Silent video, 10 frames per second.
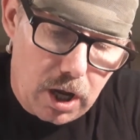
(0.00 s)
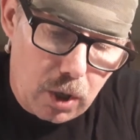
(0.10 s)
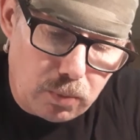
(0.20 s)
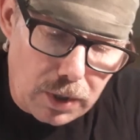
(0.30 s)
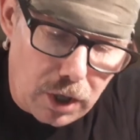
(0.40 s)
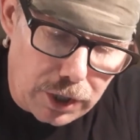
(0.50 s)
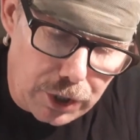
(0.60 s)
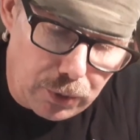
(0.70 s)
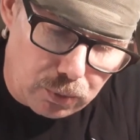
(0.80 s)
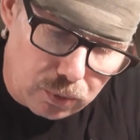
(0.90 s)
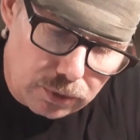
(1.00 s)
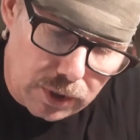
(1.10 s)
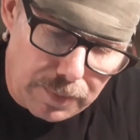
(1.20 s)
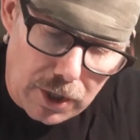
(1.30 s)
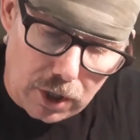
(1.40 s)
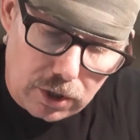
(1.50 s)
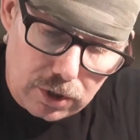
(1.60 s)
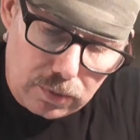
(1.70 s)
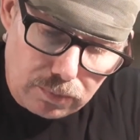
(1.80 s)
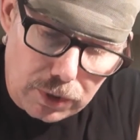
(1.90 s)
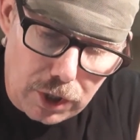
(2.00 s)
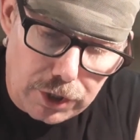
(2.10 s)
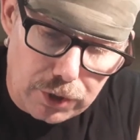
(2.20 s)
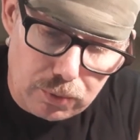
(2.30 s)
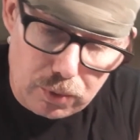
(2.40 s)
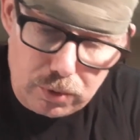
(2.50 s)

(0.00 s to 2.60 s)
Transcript: What are you? Come here. What are you?